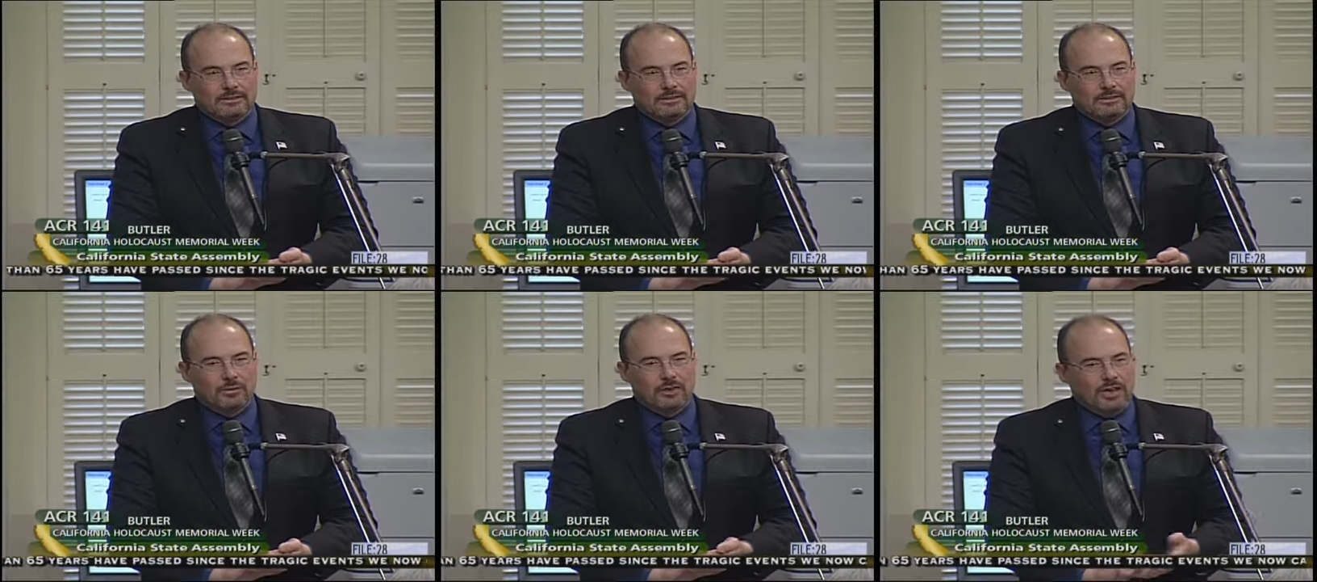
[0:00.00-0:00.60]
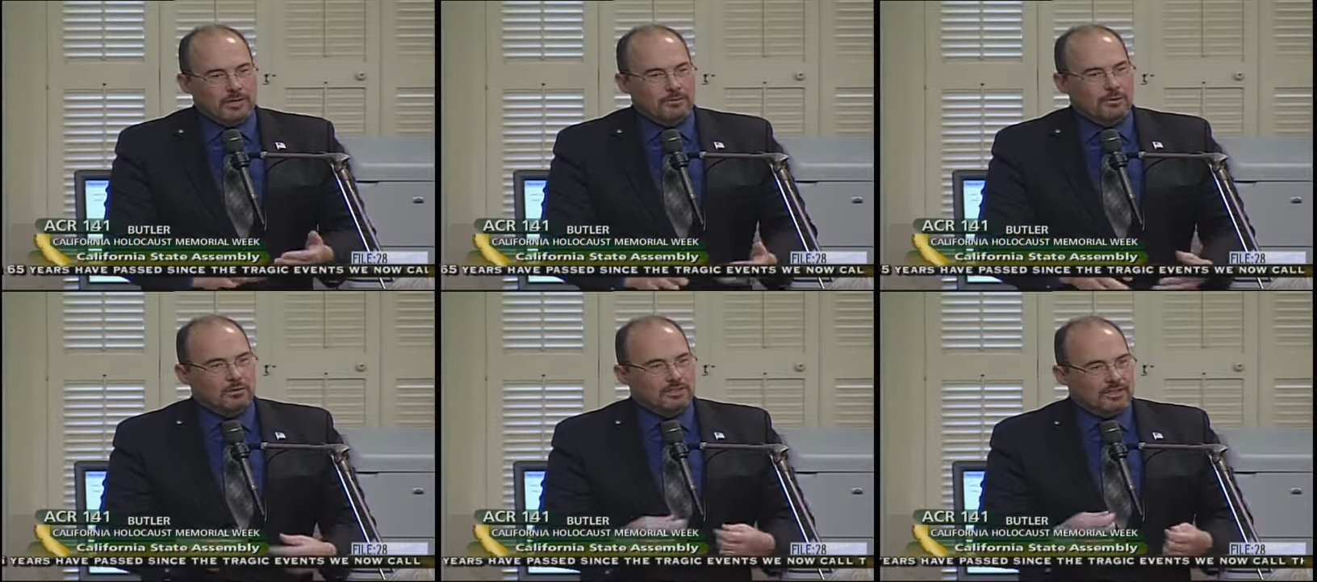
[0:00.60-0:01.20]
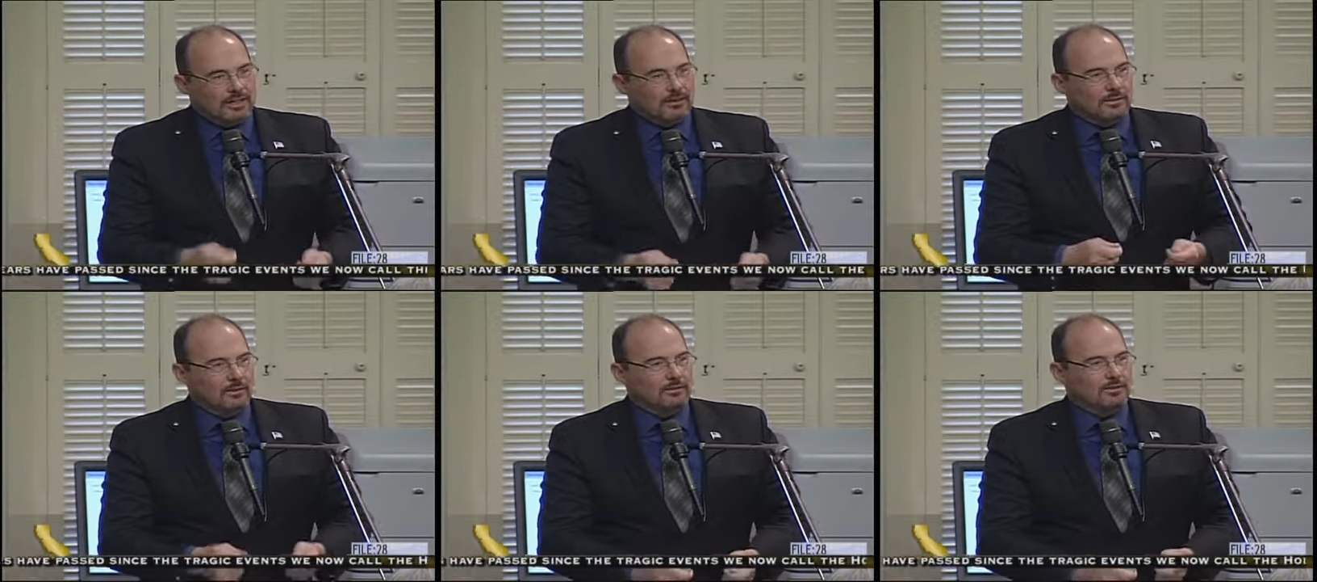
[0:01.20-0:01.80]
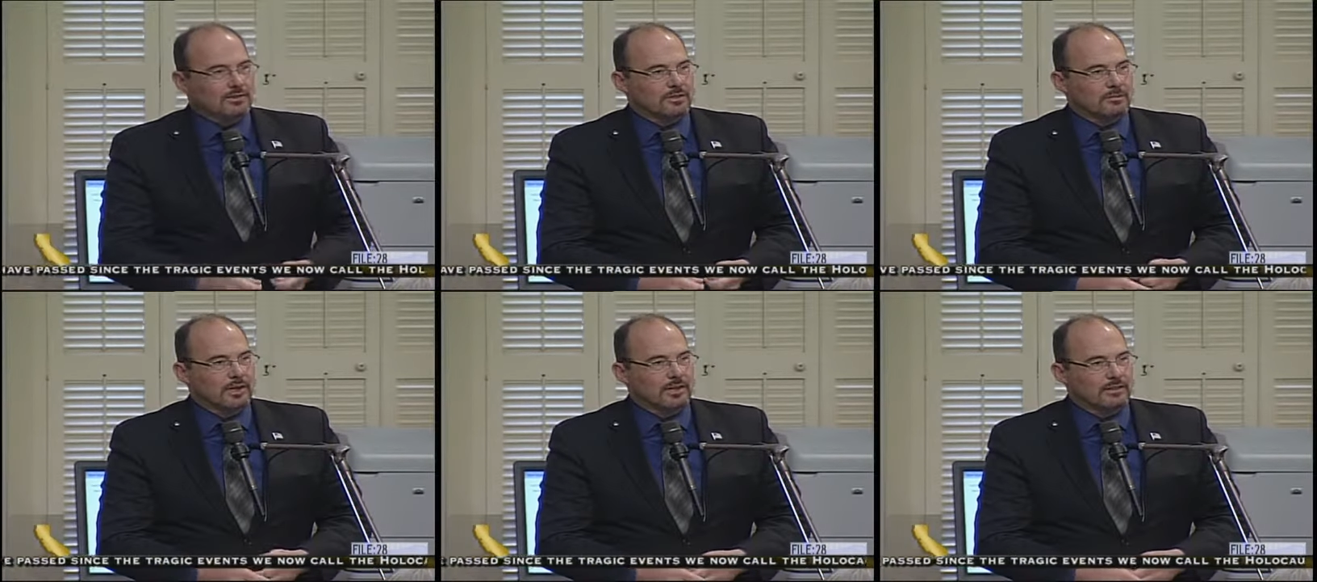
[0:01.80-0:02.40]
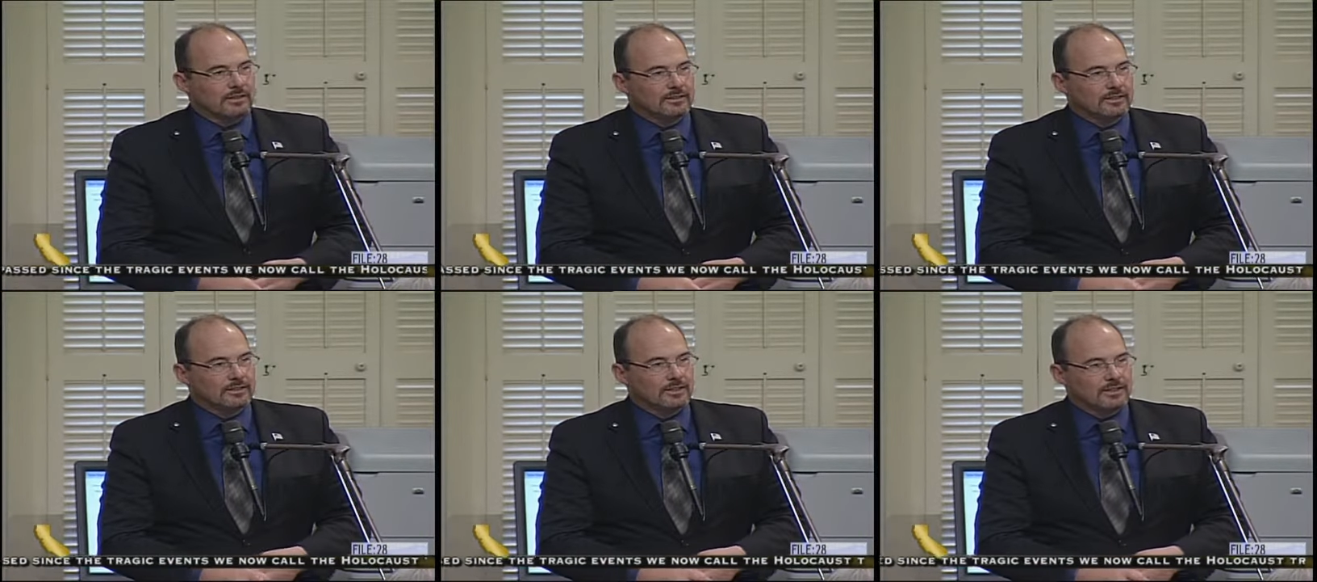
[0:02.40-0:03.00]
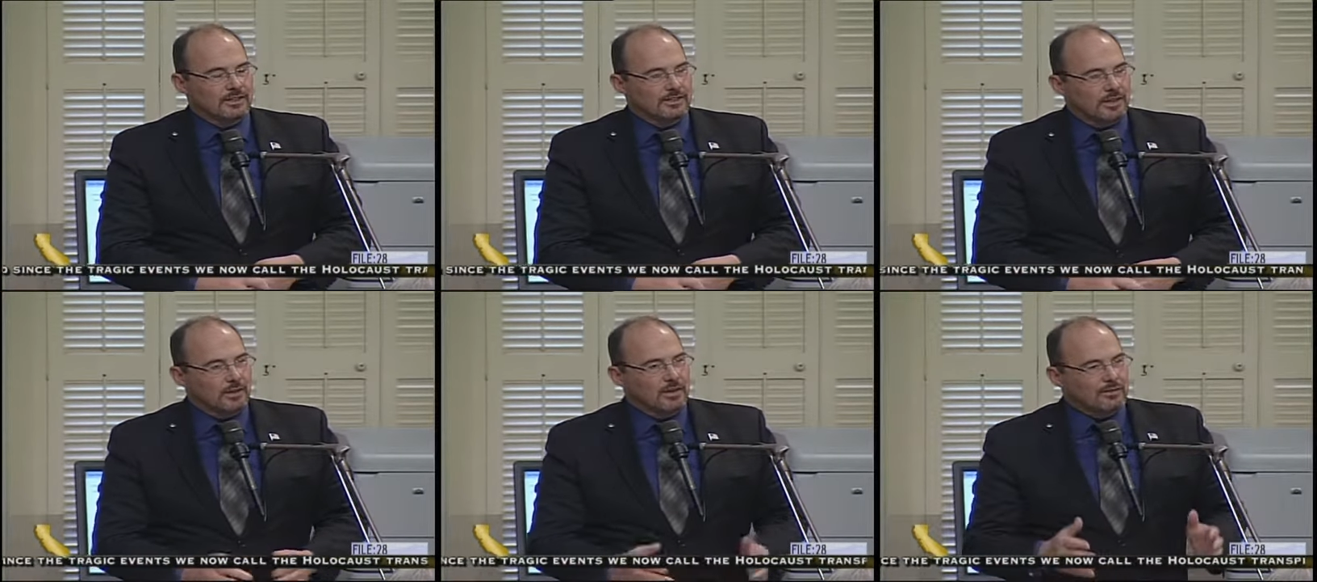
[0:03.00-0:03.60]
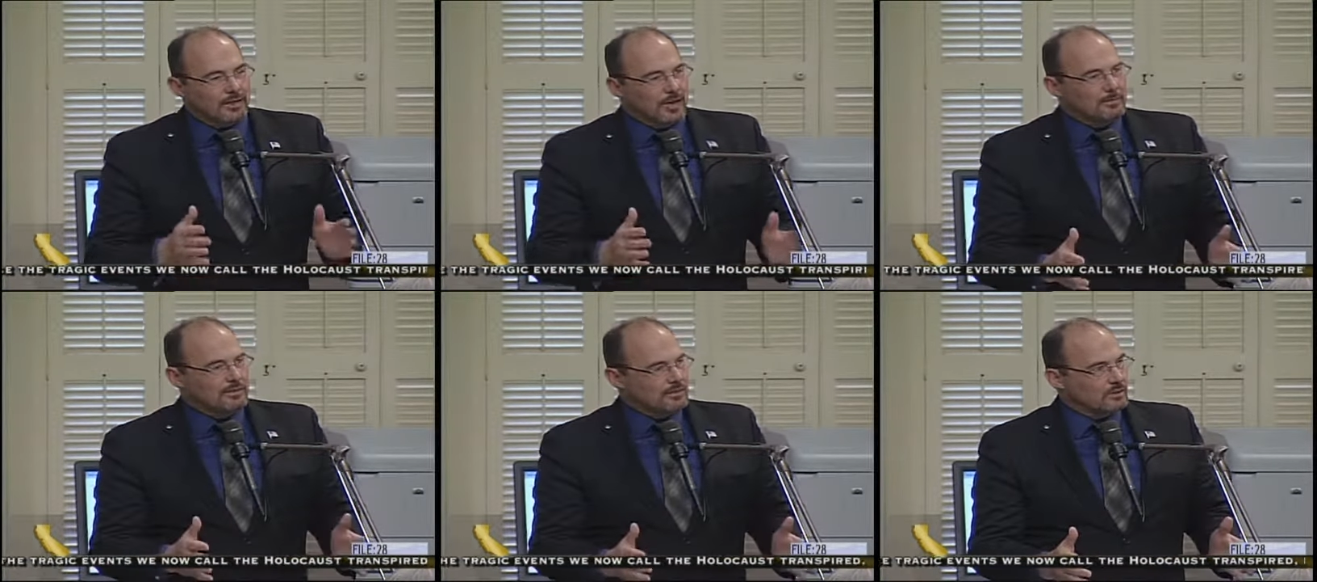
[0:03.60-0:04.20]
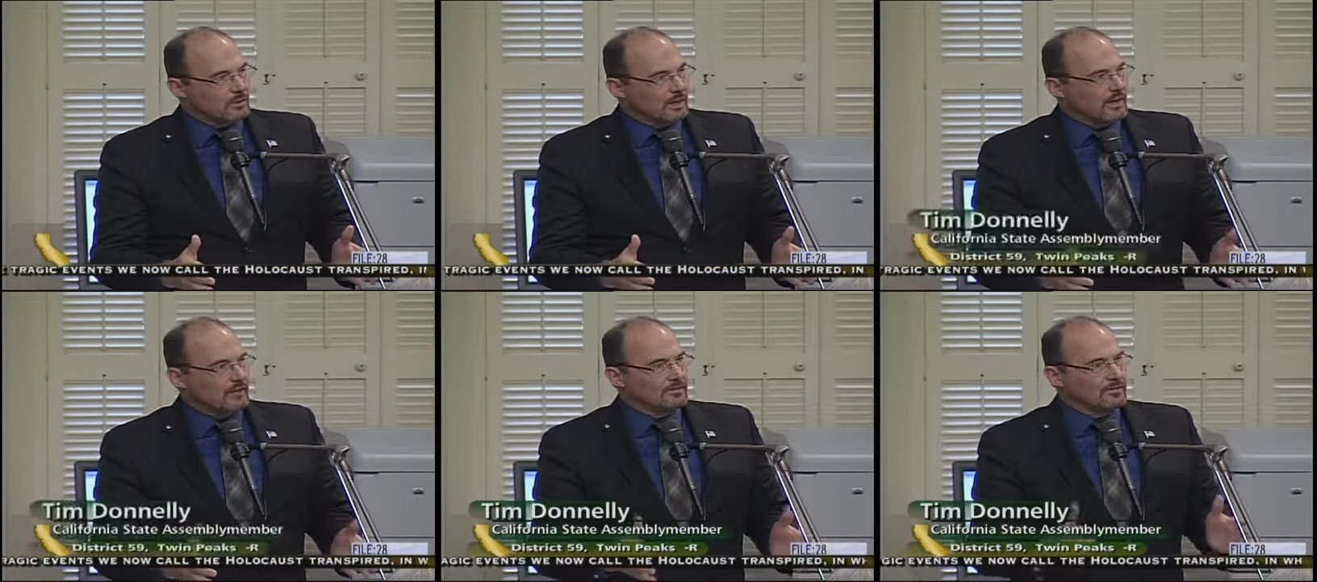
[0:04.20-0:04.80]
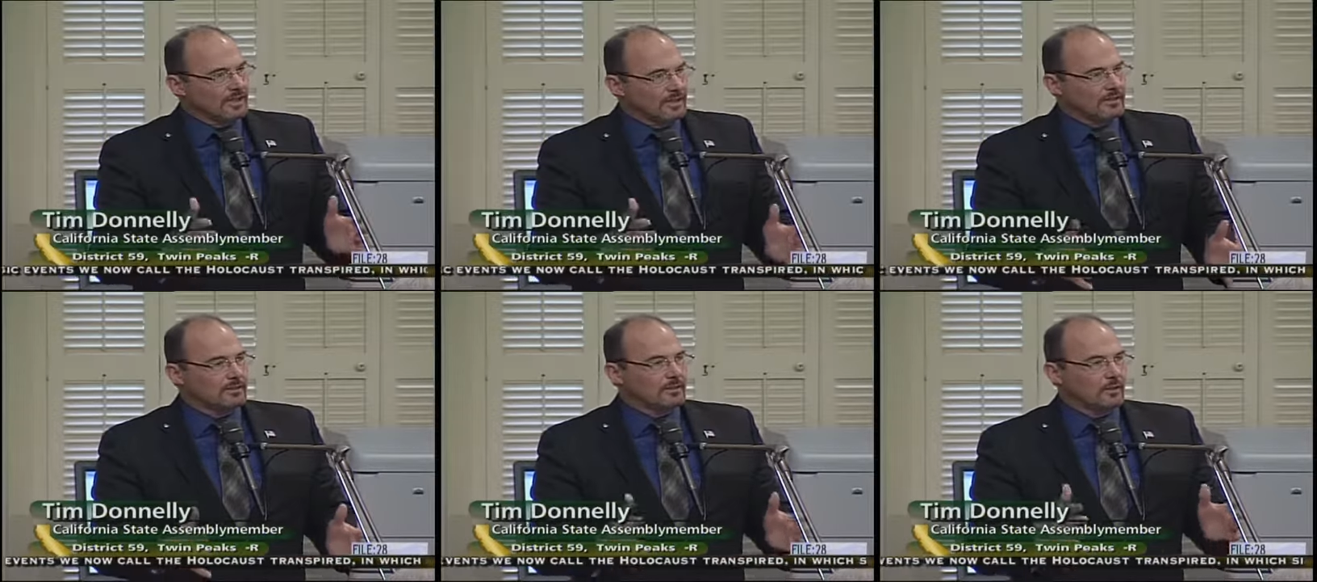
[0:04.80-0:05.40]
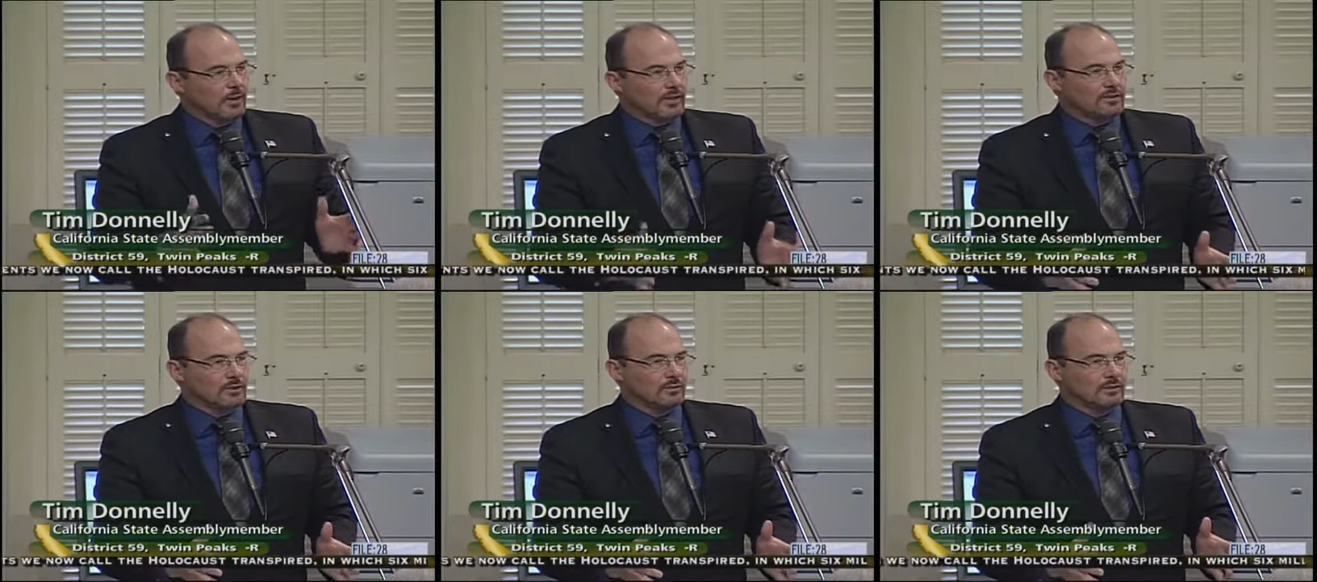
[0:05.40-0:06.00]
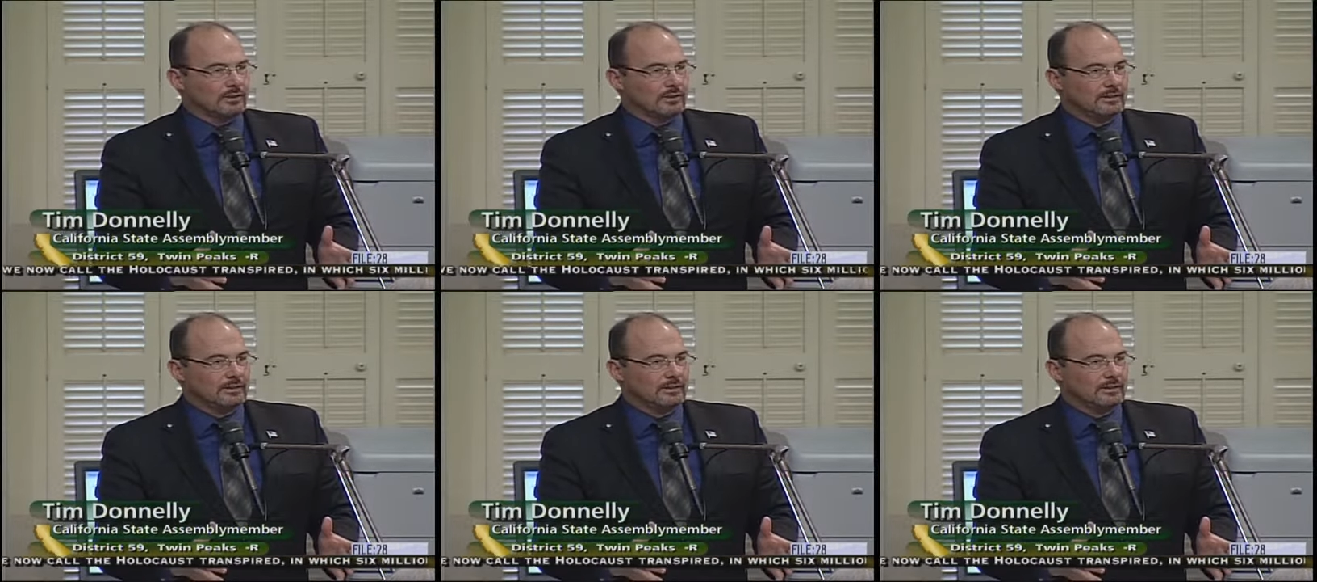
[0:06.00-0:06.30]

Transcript: So he came here with $10 in his pocket. He said, And now I have a happy story. I have 10 grandchildren.